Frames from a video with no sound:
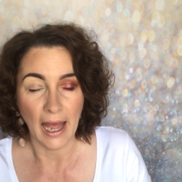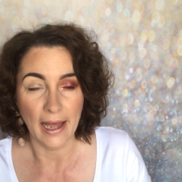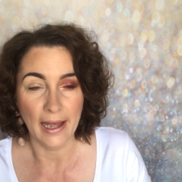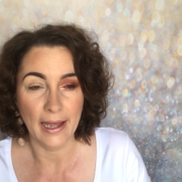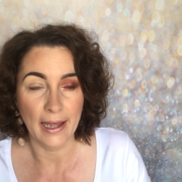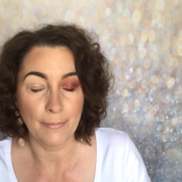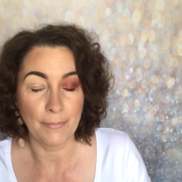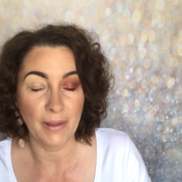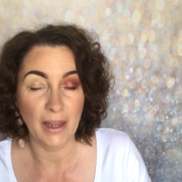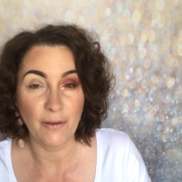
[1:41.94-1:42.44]

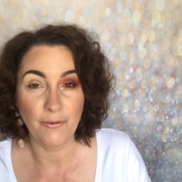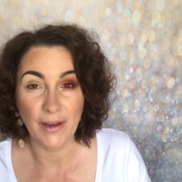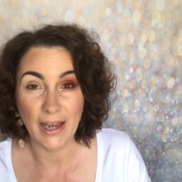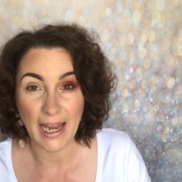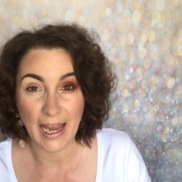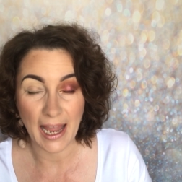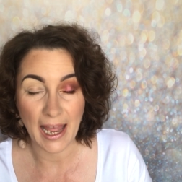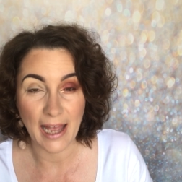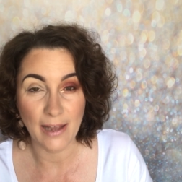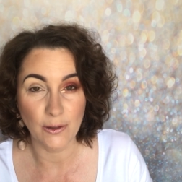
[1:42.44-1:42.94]
um, if
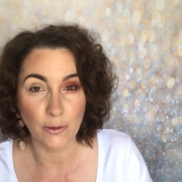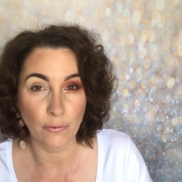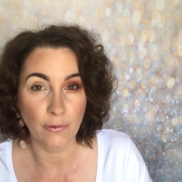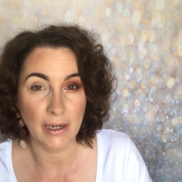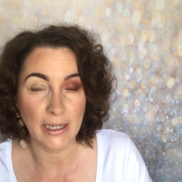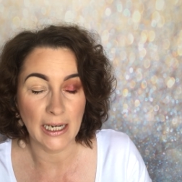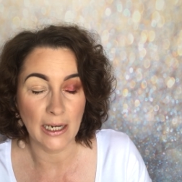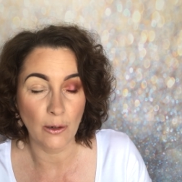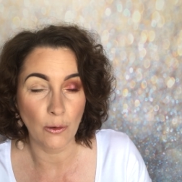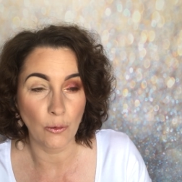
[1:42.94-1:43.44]
it has
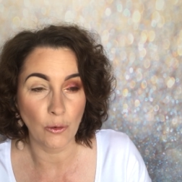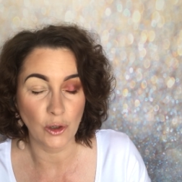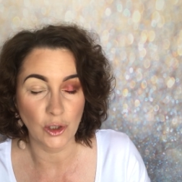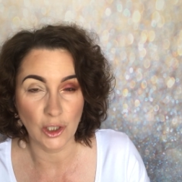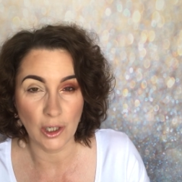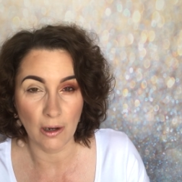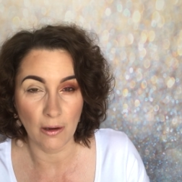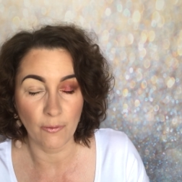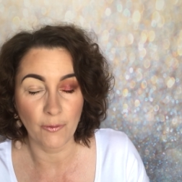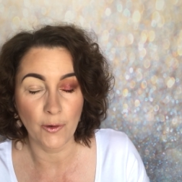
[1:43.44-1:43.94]
already
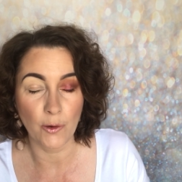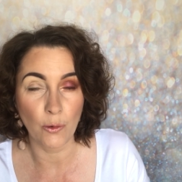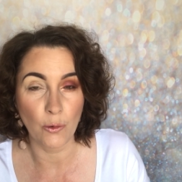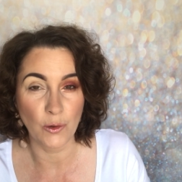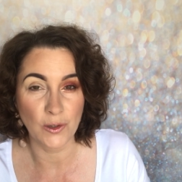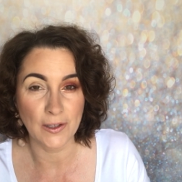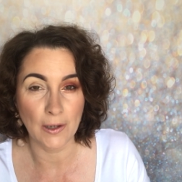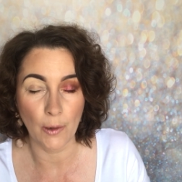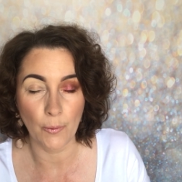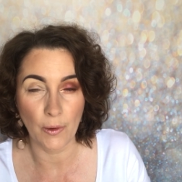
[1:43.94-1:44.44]
launched, of
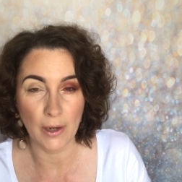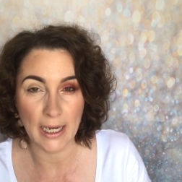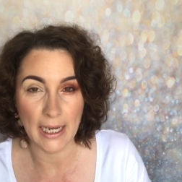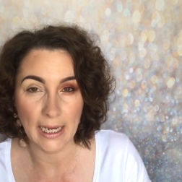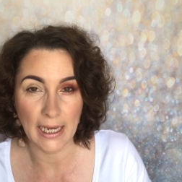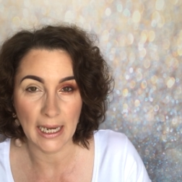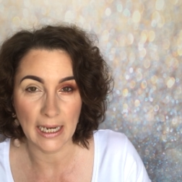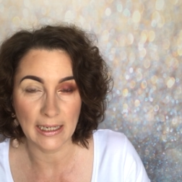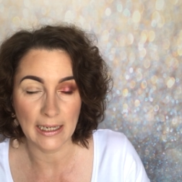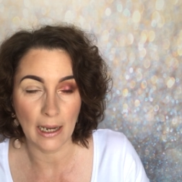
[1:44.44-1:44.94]
course, I will
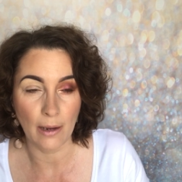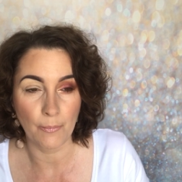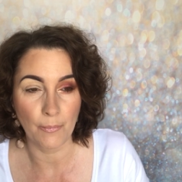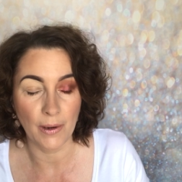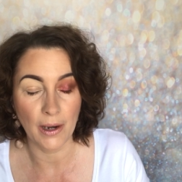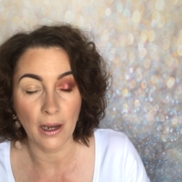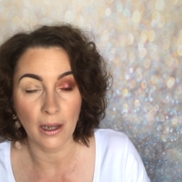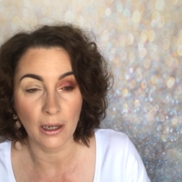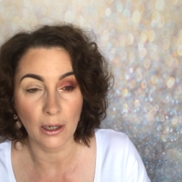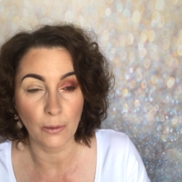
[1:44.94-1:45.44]
link it down
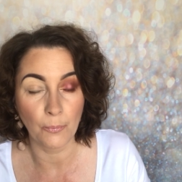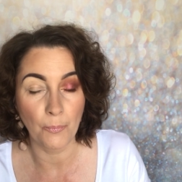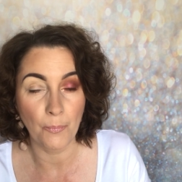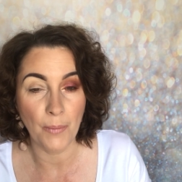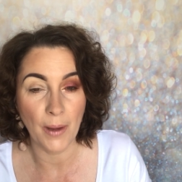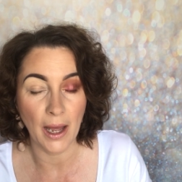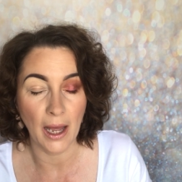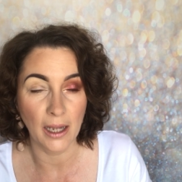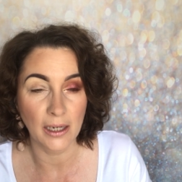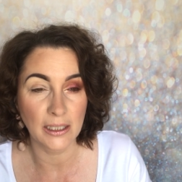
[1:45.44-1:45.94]
below.
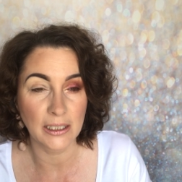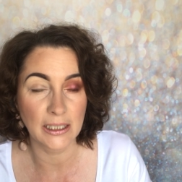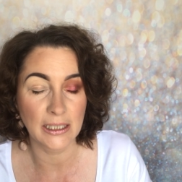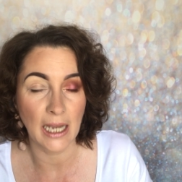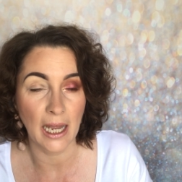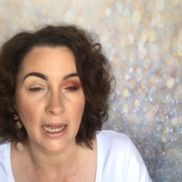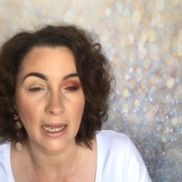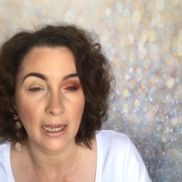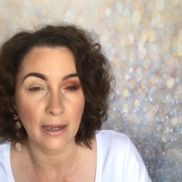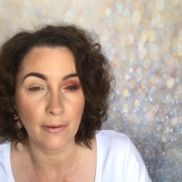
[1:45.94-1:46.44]
But
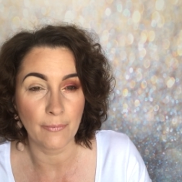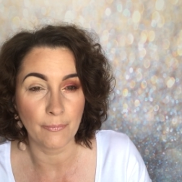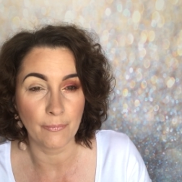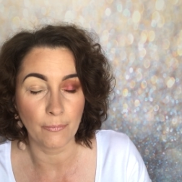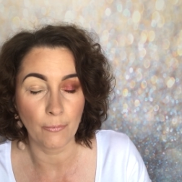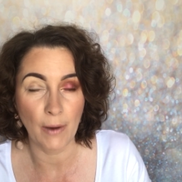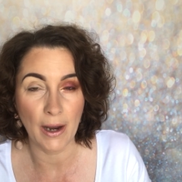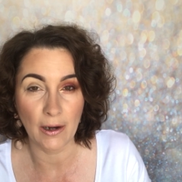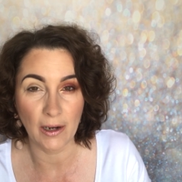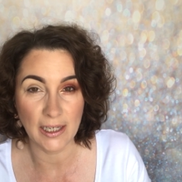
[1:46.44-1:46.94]

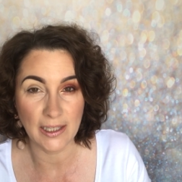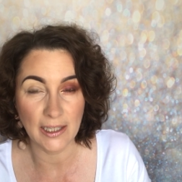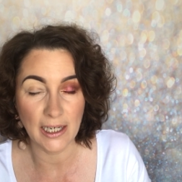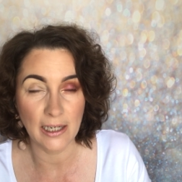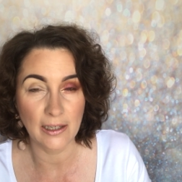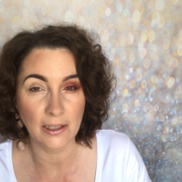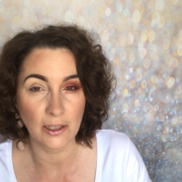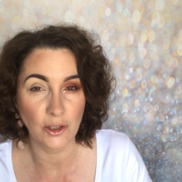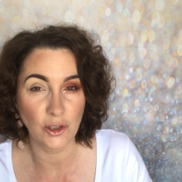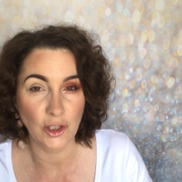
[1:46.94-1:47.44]
um, when I
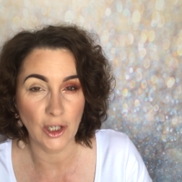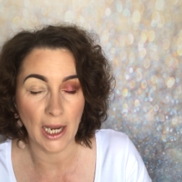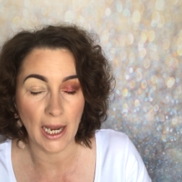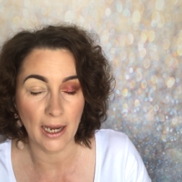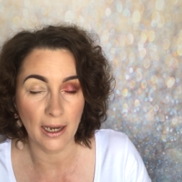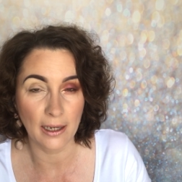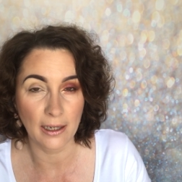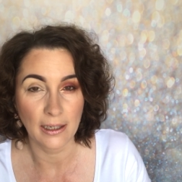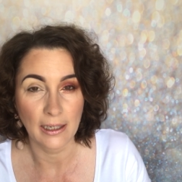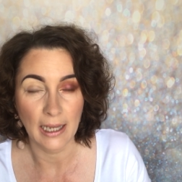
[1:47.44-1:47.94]
did
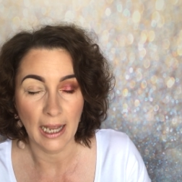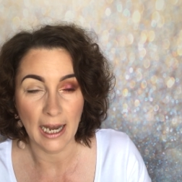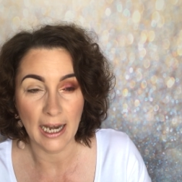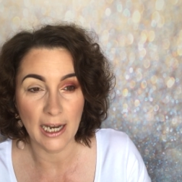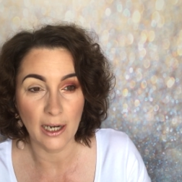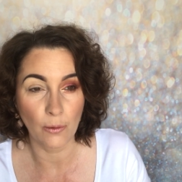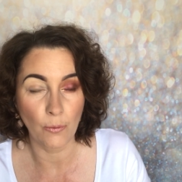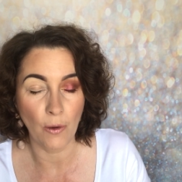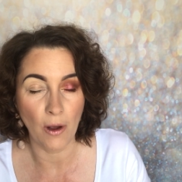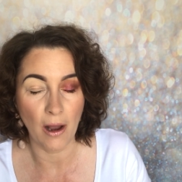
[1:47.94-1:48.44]
check a
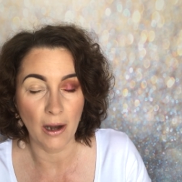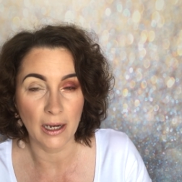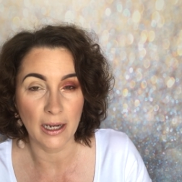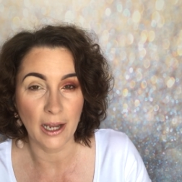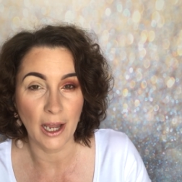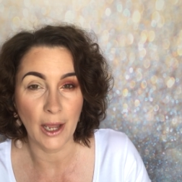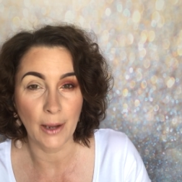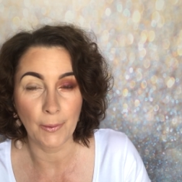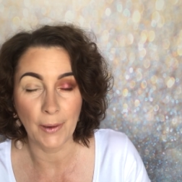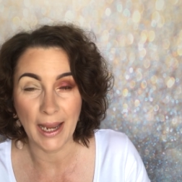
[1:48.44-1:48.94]
little while
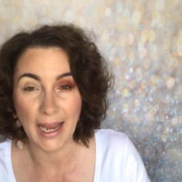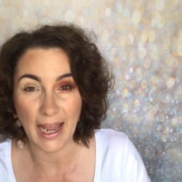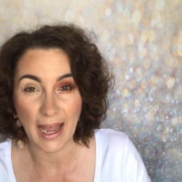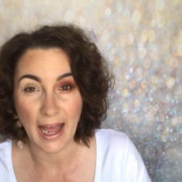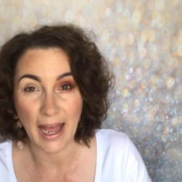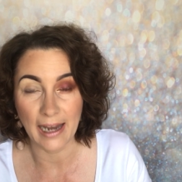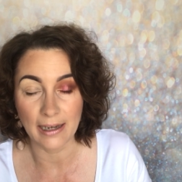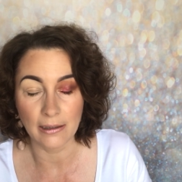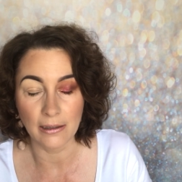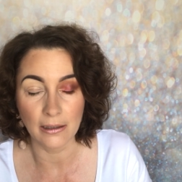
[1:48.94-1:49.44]
ago, it
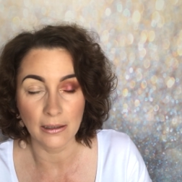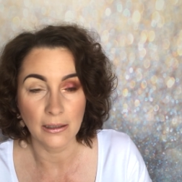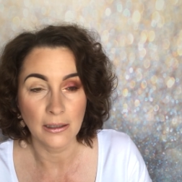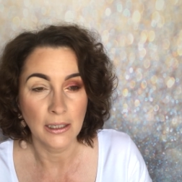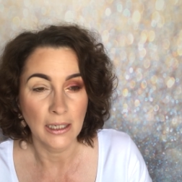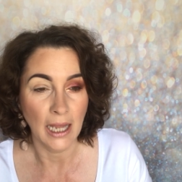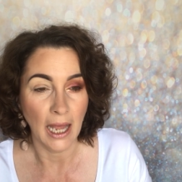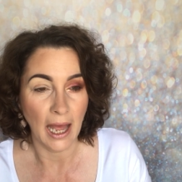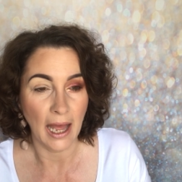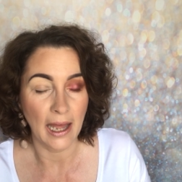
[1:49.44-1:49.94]
hadn't.
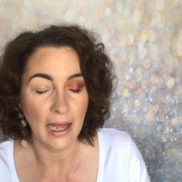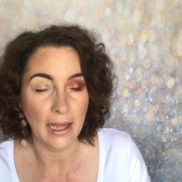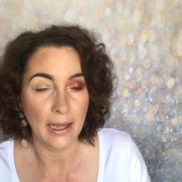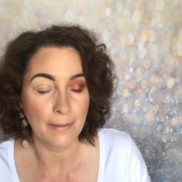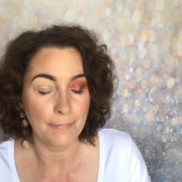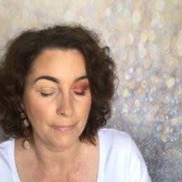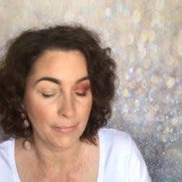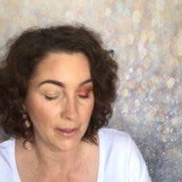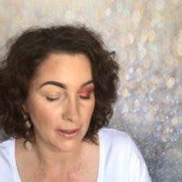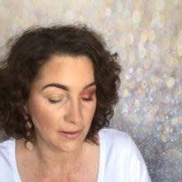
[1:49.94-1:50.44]

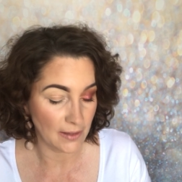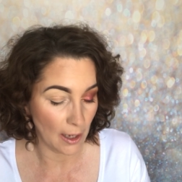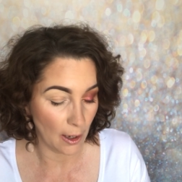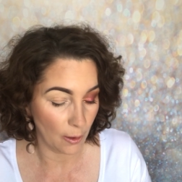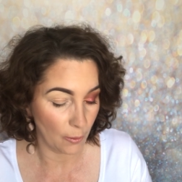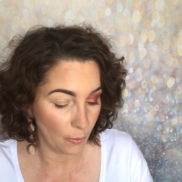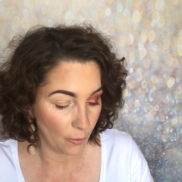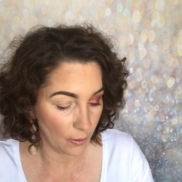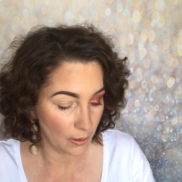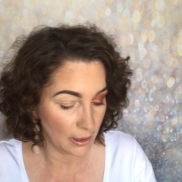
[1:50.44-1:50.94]
Um,
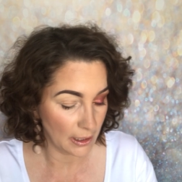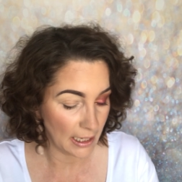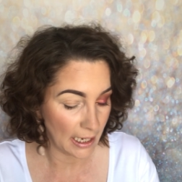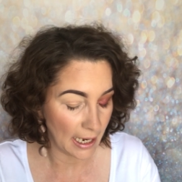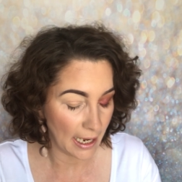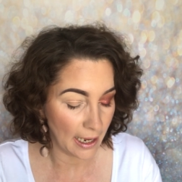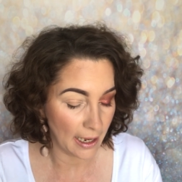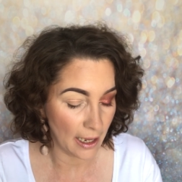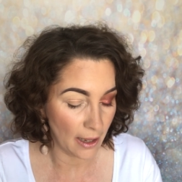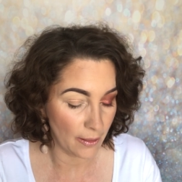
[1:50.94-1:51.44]
so,
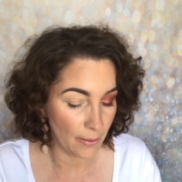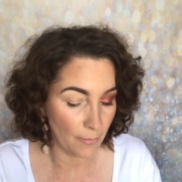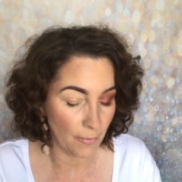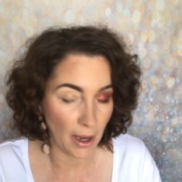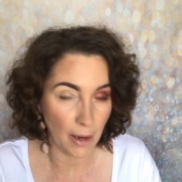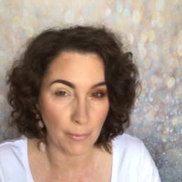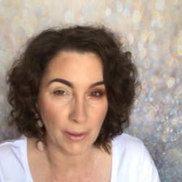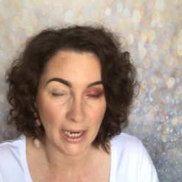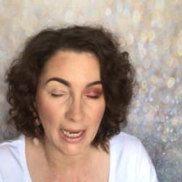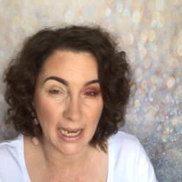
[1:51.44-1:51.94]
yeah, at the
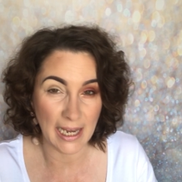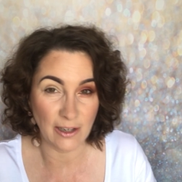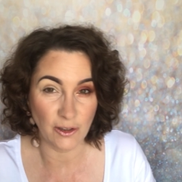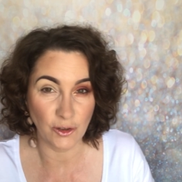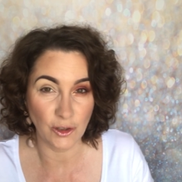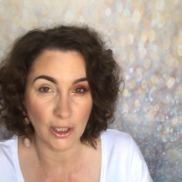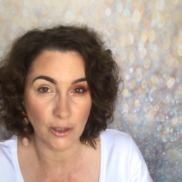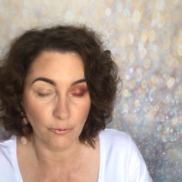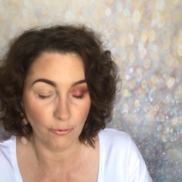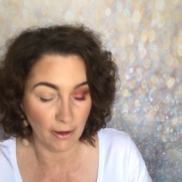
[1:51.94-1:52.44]
moment, it is
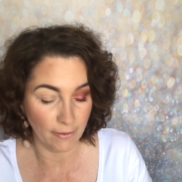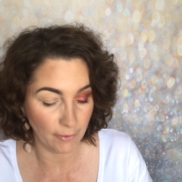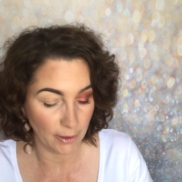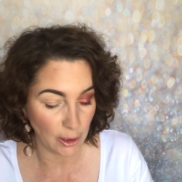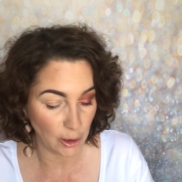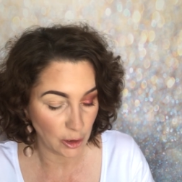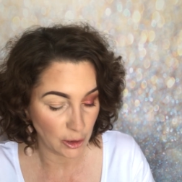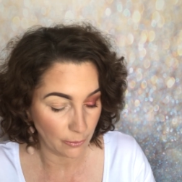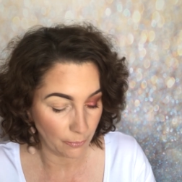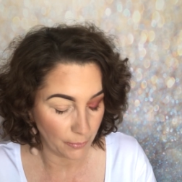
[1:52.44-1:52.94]
just
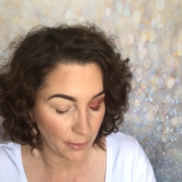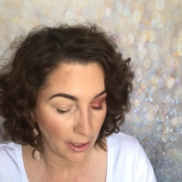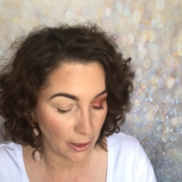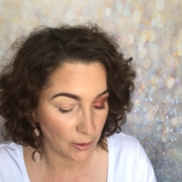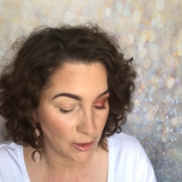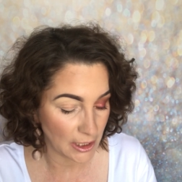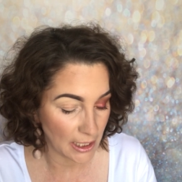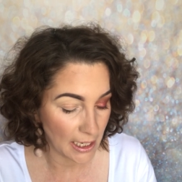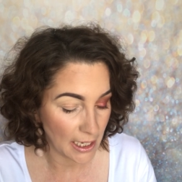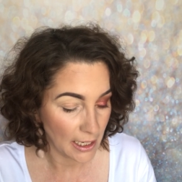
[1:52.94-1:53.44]
Revolution
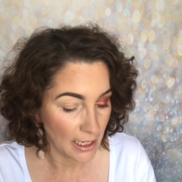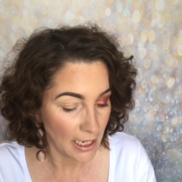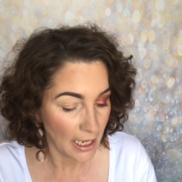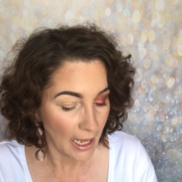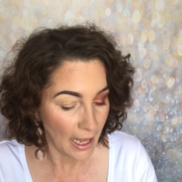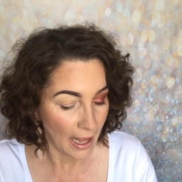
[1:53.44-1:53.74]
Beauty.